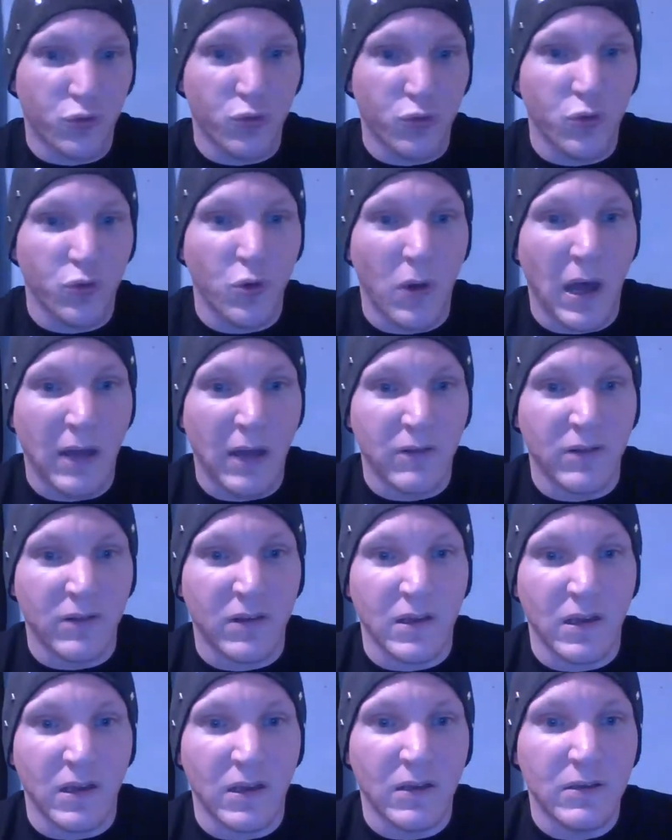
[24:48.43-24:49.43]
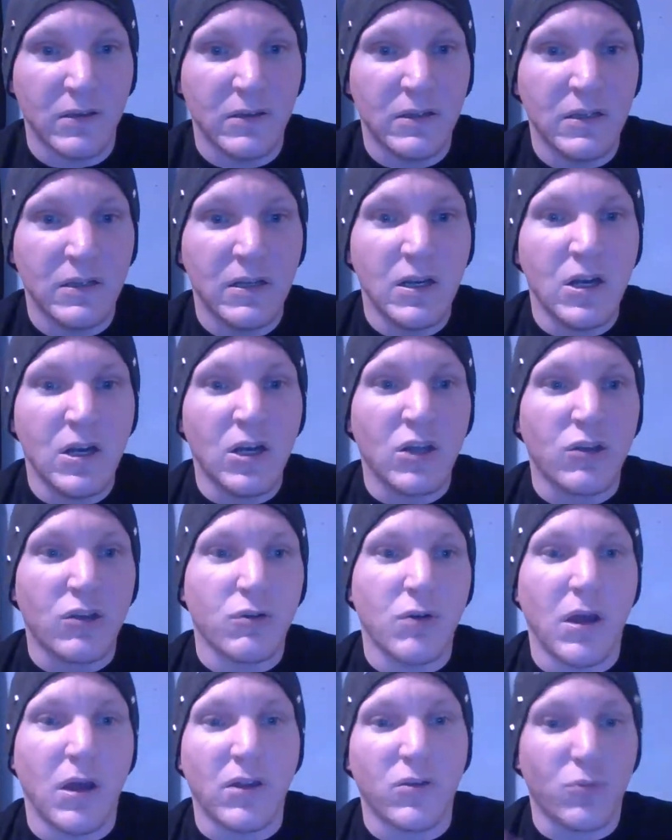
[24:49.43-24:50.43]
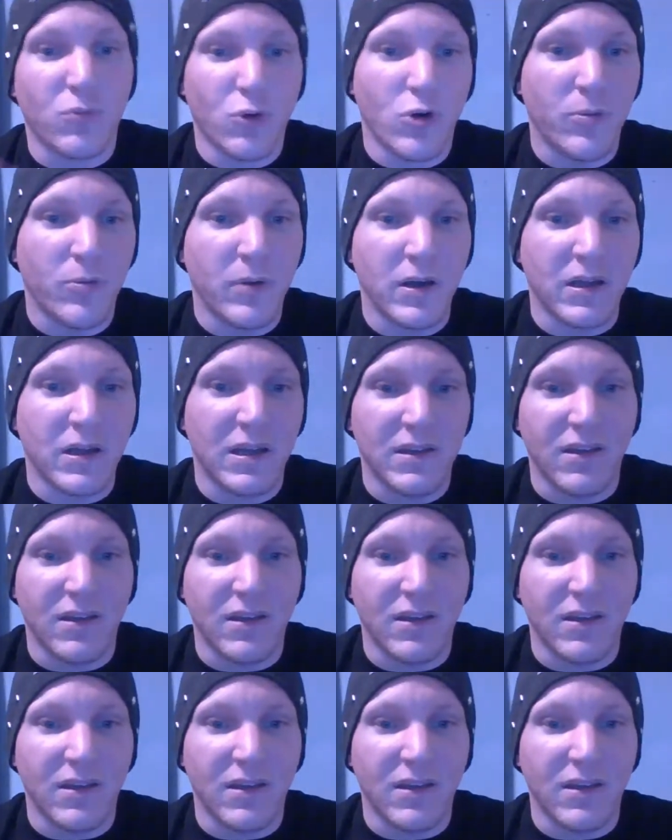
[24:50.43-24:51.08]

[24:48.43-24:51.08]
threw out the rule book.